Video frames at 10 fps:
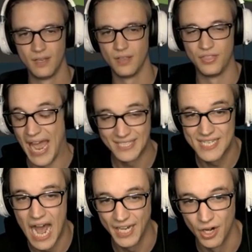That's
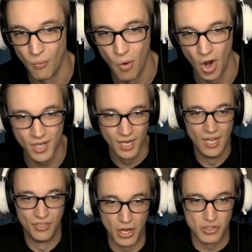not gonna work.
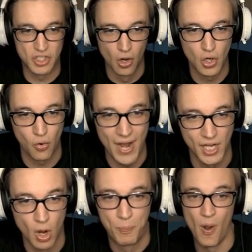There's two
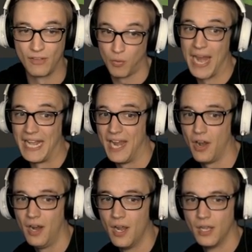critical points right
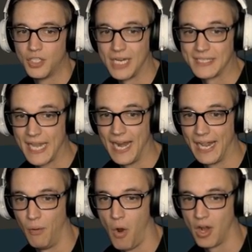here. Just kidding,
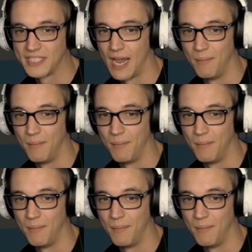it works. I'm